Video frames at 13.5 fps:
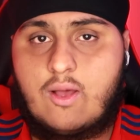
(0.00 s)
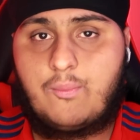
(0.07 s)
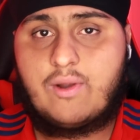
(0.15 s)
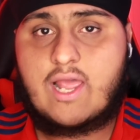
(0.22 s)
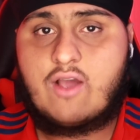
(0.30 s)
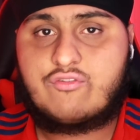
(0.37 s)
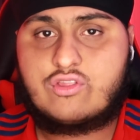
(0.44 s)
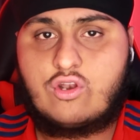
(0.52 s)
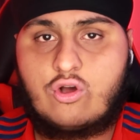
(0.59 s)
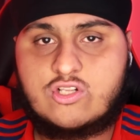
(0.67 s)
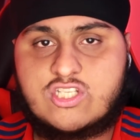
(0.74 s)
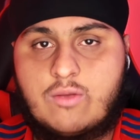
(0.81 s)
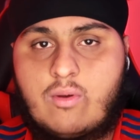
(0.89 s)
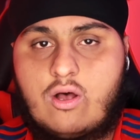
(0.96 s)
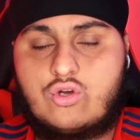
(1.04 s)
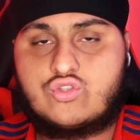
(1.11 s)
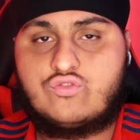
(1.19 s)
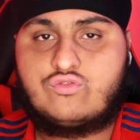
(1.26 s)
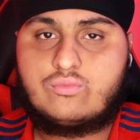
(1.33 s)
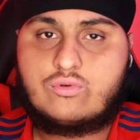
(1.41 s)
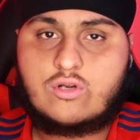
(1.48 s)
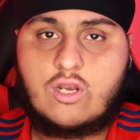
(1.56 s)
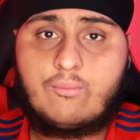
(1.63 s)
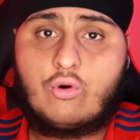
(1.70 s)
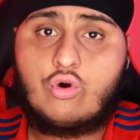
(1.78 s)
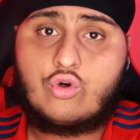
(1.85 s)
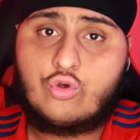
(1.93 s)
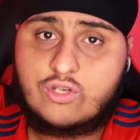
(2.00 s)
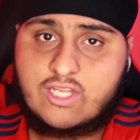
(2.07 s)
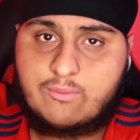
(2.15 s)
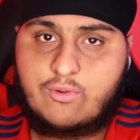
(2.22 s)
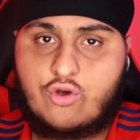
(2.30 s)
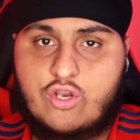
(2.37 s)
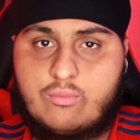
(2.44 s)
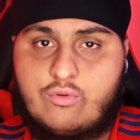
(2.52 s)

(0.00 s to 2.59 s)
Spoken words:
player for the long term at Arsenal Football Club, or could he be on a